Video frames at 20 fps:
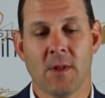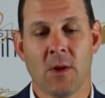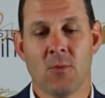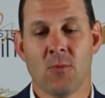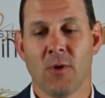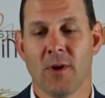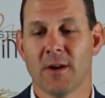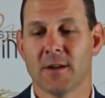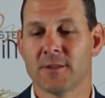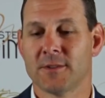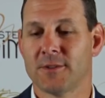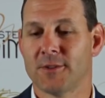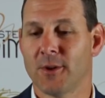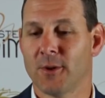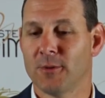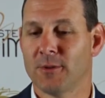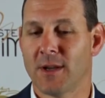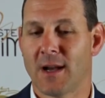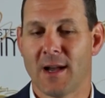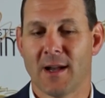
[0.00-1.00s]
we are
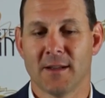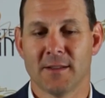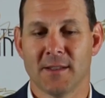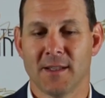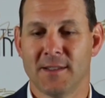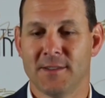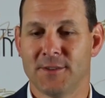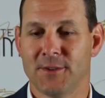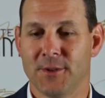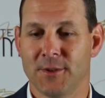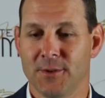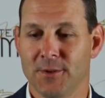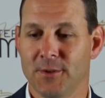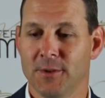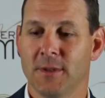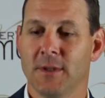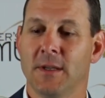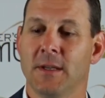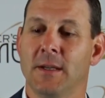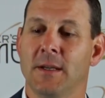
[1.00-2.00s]
so dialed
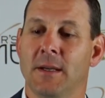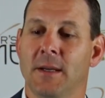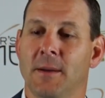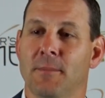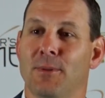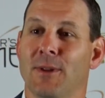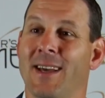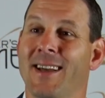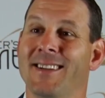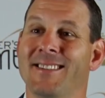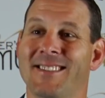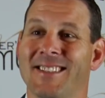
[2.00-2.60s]
into playing